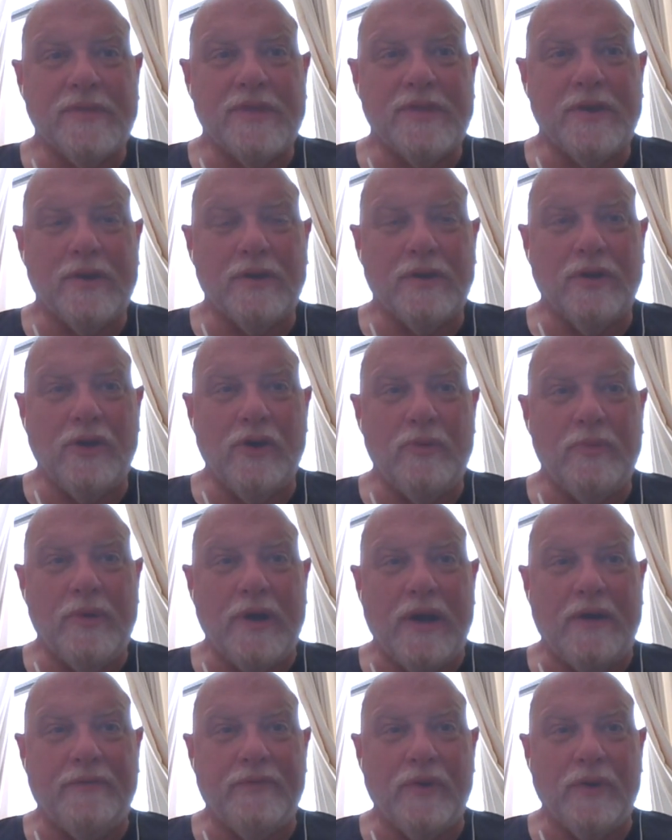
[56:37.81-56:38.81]
they're
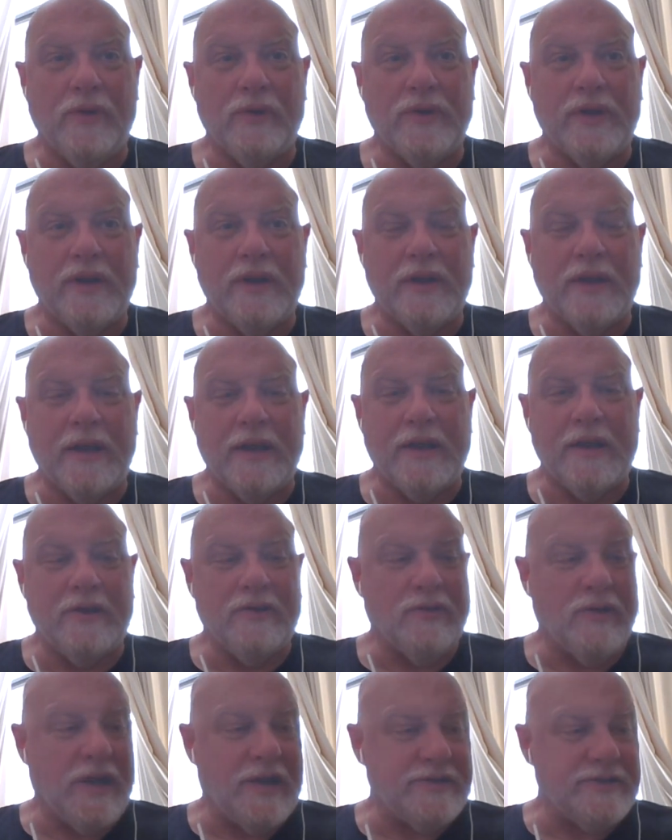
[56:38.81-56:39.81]
lowbrow for only liking
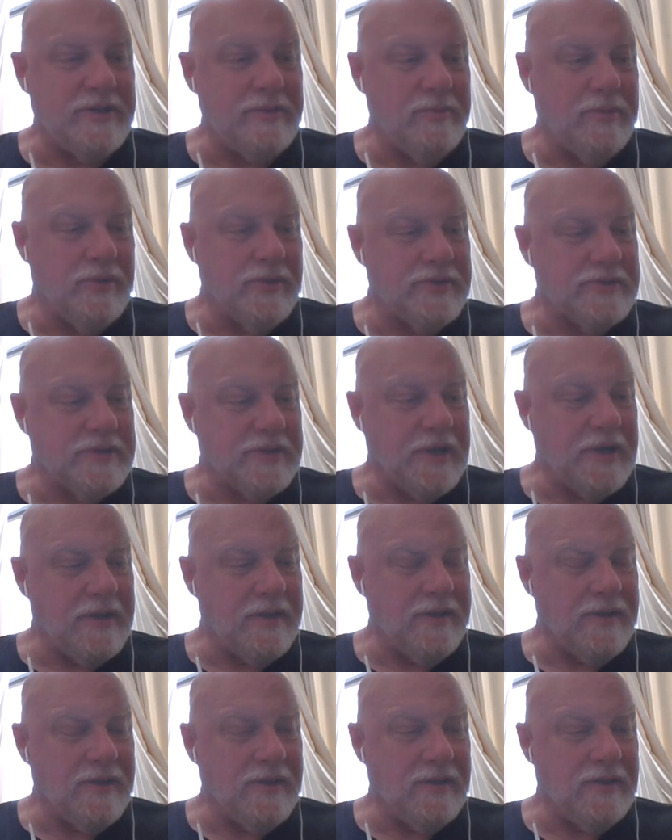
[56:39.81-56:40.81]
trashy books like
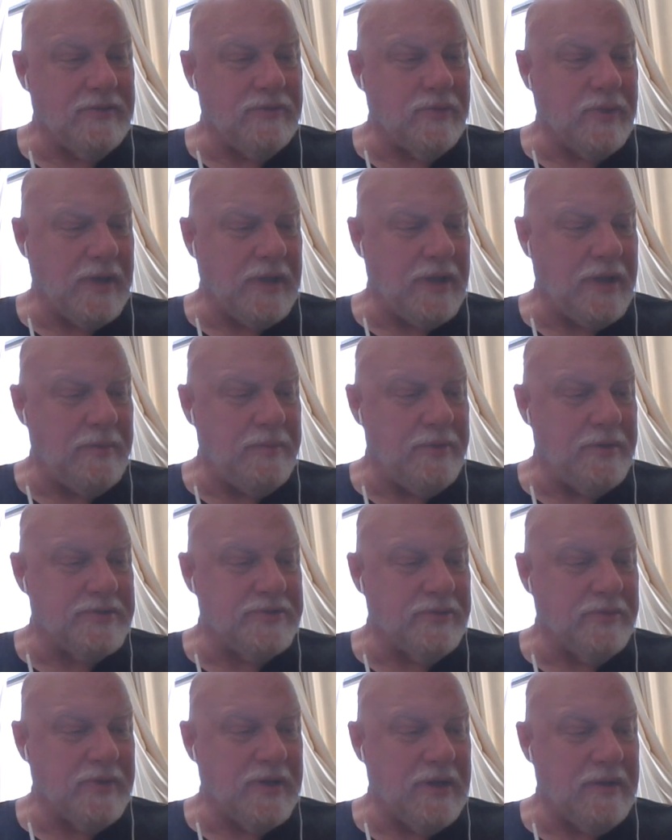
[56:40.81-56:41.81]
the Twilight
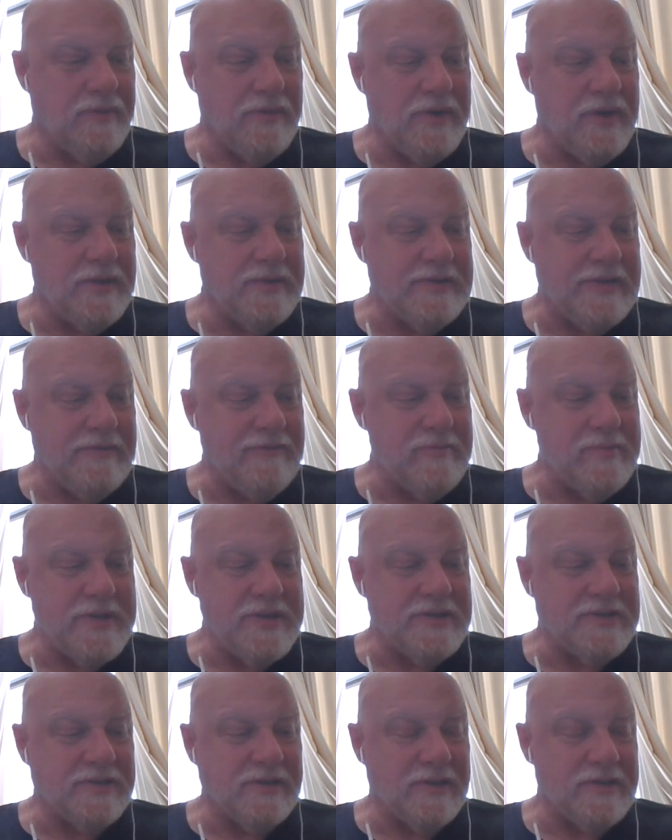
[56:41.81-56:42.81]
books or whatever it is.
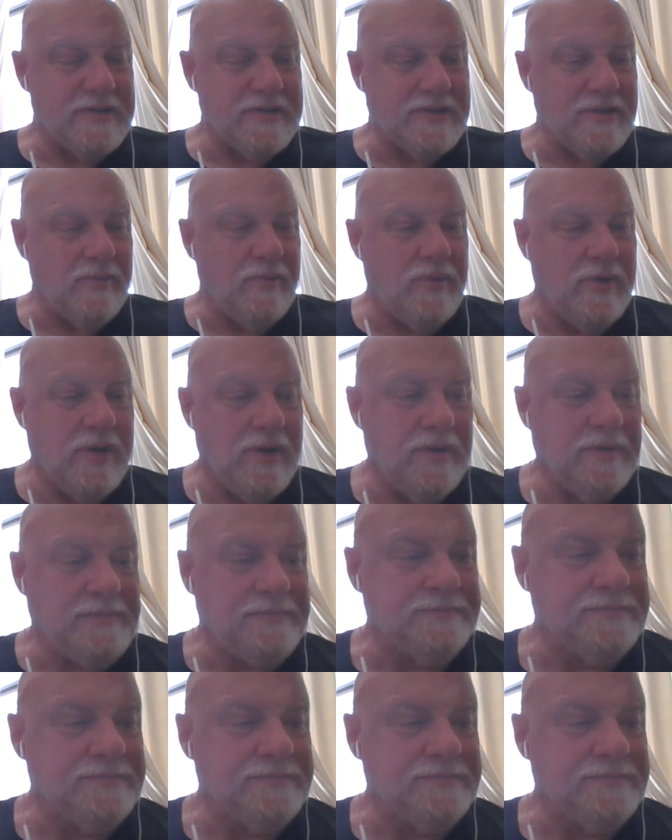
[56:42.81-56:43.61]
Everybody starts somewhere,